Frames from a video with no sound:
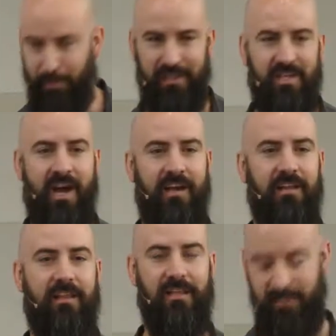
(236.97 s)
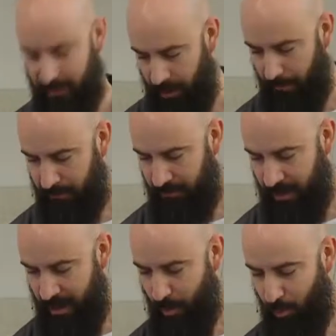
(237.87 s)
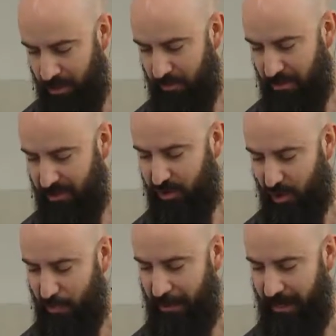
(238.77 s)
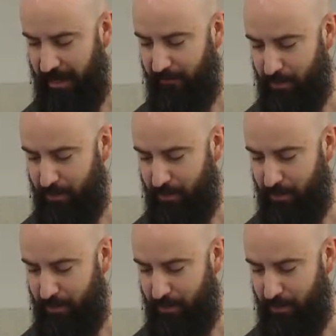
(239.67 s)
platonically dumped wouldn't be so bad if